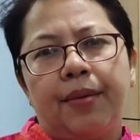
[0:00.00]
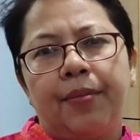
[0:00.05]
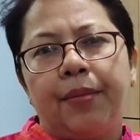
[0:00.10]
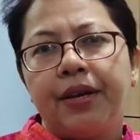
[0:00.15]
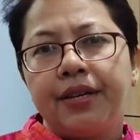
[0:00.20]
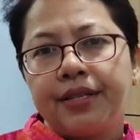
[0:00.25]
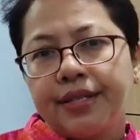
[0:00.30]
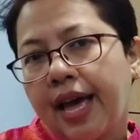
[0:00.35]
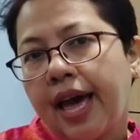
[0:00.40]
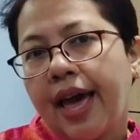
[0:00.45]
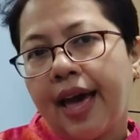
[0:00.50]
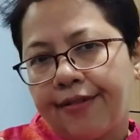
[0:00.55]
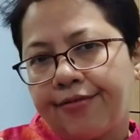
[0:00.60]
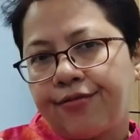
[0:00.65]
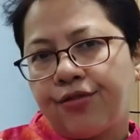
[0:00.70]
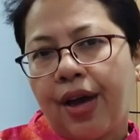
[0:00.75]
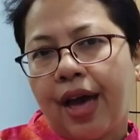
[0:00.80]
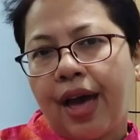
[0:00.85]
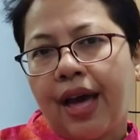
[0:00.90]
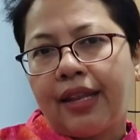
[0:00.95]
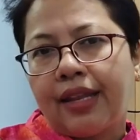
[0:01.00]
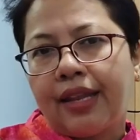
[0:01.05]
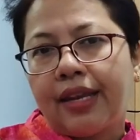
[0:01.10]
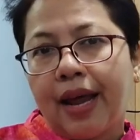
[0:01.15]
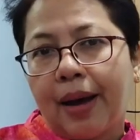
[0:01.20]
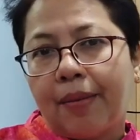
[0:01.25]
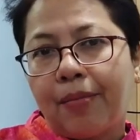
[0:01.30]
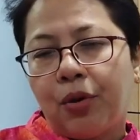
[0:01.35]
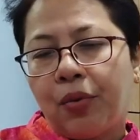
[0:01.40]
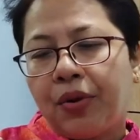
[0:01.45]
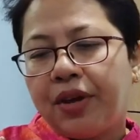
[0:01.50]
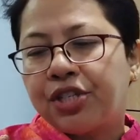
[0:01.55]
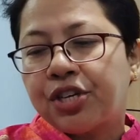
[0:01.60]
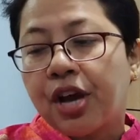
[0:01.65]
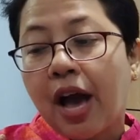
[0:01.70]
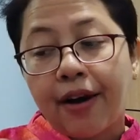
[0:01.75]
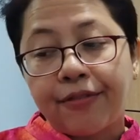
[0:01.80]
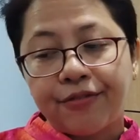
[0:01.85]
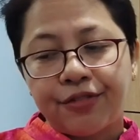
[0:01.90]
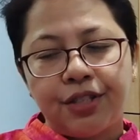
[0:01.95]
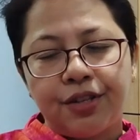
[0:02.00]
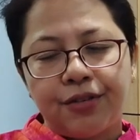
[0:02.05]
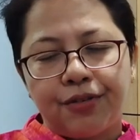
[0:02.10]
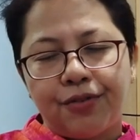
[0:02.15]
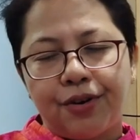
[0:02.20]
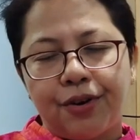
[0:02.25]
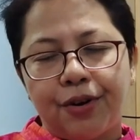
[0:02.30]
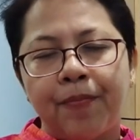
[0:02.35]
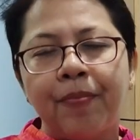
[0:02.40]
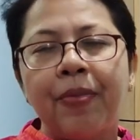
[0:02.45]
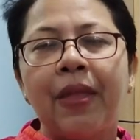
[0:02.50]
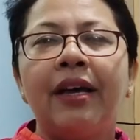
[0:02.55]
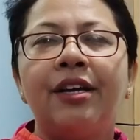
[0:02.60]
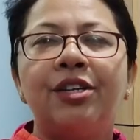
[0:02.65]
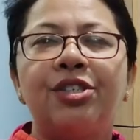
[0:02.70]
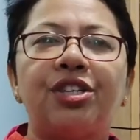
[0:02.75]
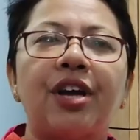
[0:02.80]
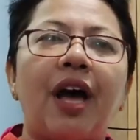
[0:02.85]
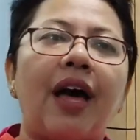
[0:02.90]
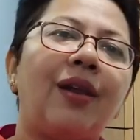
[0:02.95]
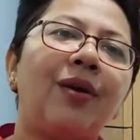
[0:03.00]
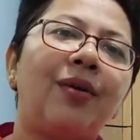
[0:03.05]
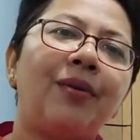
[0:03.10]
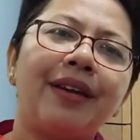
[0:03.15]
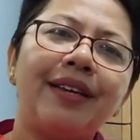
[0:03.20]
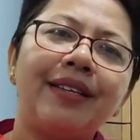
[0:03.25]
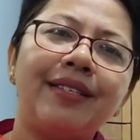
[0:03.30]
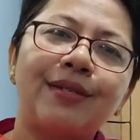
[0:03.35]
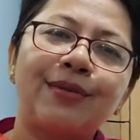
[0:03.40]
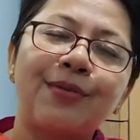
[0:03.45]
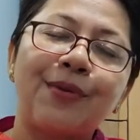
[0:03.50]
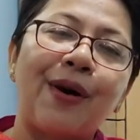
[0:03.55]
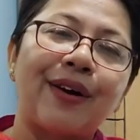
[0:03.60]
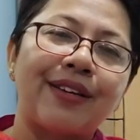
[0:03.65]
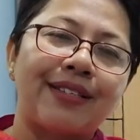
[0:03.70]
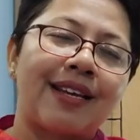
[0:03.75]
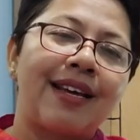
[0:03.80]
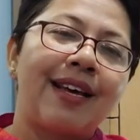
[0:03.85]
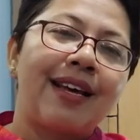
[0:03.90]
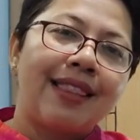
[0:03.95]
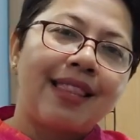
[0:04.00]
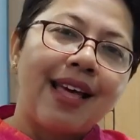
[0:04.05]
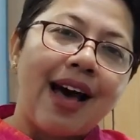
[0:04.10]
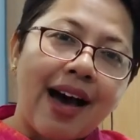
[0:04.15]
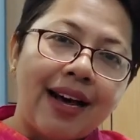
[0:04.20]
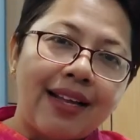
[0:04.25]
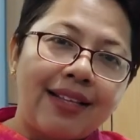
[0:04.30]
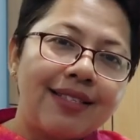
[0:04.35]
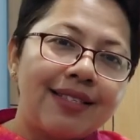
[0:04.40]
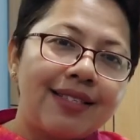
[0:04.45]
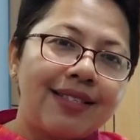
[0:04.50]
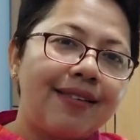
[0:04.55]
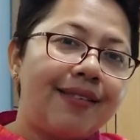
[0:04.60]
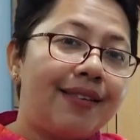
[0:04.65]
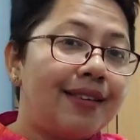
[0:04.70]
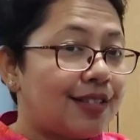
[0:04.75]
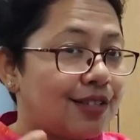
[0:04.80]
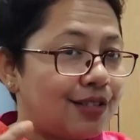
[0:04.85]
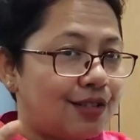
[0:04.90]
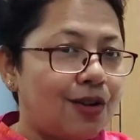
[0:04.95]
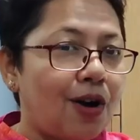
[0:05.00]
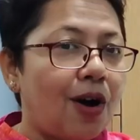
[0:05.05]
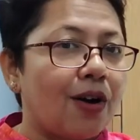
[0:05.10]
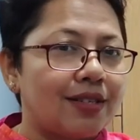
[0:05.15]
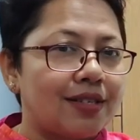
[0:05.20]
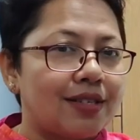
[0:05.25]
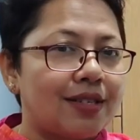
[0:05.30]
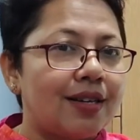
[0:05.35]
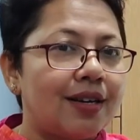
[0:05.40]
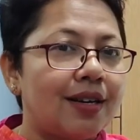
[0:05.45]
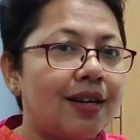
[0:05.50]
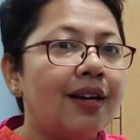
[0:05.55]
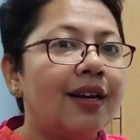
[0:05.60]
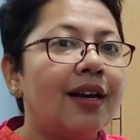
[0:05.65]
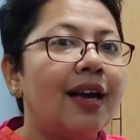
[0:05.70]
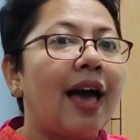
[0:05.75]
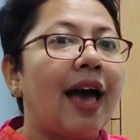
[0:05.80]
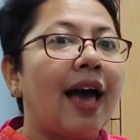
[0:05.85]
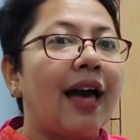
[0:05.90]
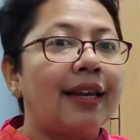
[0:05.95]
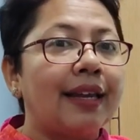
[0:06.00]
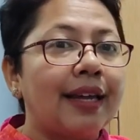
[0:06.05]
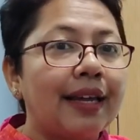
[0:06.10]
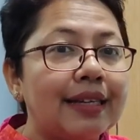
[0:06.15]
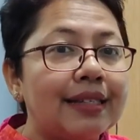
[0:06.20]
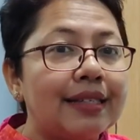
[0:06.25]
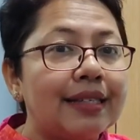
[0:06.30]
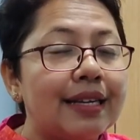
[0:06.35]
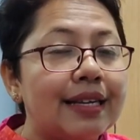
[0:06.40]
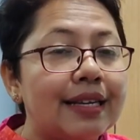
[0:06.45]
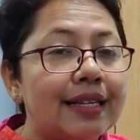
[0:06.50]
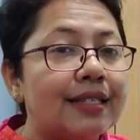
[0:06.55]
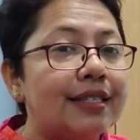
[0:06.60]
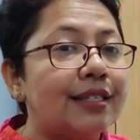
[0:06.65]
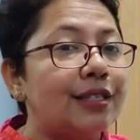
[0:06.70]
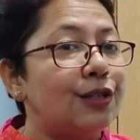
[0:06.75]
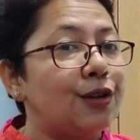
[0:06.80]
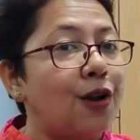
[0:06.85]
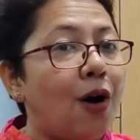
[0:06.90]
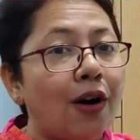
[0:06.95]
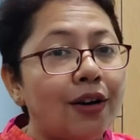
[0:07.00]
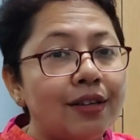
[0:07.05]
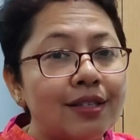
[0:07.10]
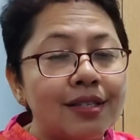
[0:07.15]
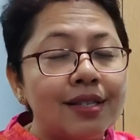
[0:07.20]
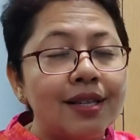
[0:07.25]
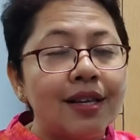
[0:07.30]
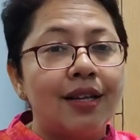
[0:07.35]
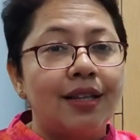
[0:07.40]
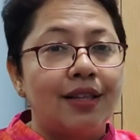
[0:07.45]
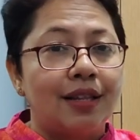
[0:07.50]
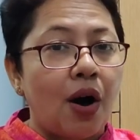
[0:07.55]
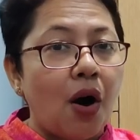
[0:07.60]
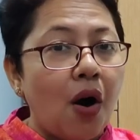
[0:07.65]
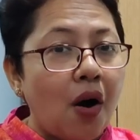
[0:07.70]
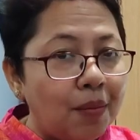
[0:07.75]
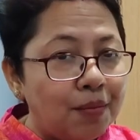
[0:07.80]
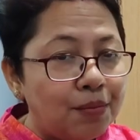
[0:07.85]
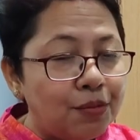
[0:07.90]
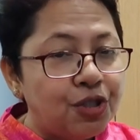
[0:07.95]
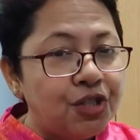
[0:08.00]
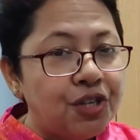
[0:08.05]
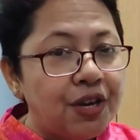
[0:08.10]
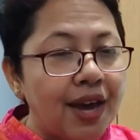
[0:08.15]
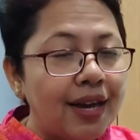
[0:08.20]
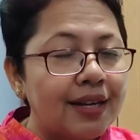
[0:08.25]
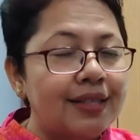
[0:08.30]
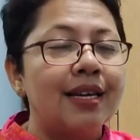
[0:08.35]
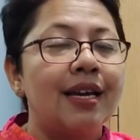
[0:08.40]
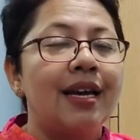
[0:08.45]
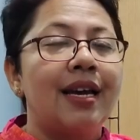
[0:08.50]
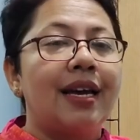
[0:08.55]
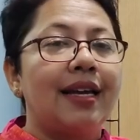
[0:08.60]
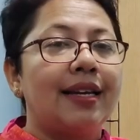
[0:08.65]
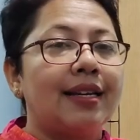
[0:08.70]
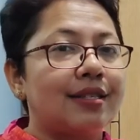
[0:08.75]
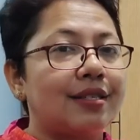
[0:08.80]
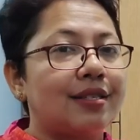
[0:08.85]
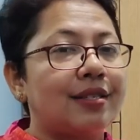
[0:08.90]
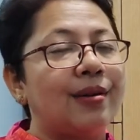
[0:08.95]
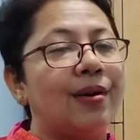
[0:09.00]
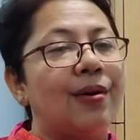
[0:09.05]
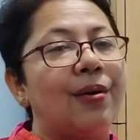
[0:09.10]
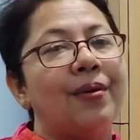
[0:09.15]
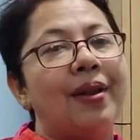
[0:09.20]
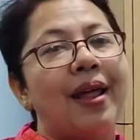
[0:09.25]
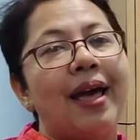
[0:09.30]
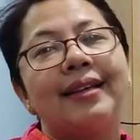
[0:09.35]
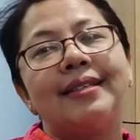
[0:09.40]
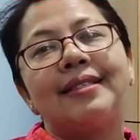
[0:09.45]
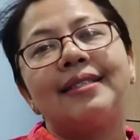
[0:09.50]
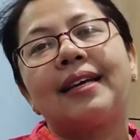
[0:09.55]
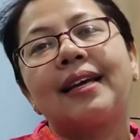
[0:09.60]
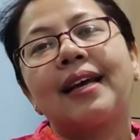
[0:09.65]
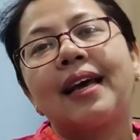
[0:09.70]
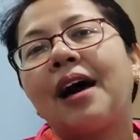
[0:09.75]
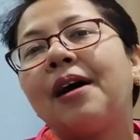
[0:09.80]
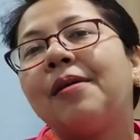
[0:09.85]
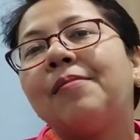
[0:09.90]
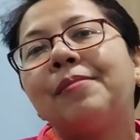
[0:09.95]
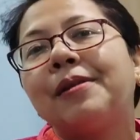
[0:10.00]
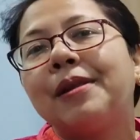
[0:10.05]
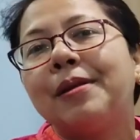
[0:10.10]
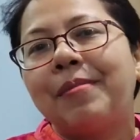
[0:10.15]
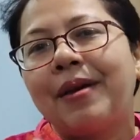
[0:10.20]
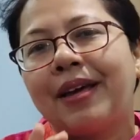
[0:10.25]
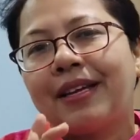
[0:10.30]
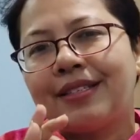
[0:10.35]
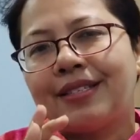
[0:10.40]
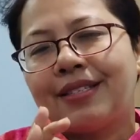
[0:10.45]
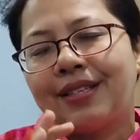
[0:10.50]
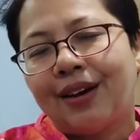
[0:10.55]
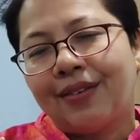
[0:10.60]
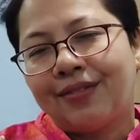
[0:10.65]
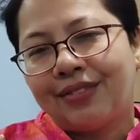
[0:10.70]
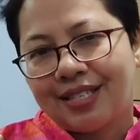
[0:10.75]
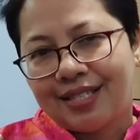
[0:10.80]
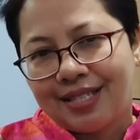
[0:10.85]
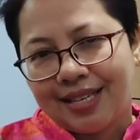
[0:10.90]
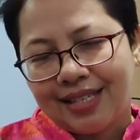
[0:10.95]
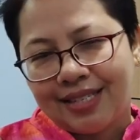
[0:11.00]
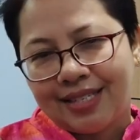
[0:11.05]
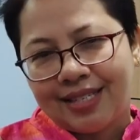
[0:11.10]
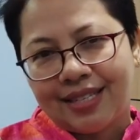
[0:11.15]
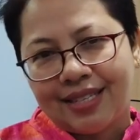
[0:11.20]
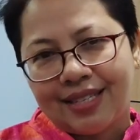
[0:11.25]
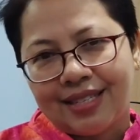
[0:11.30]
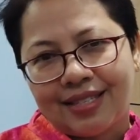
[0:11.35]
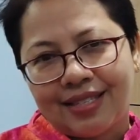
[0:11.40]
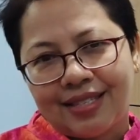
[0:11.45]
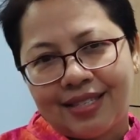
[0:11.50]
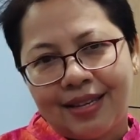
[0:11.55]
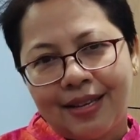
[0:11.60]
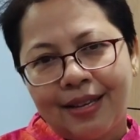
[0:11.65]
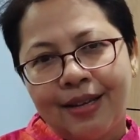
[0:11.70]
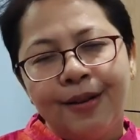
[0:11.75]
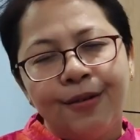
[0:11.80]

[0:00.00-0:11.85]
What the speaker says: Because I have to add the WH after the verb. Shalu is what? The answer is doctor, and it is not the object. It is known as the complement of the sentence.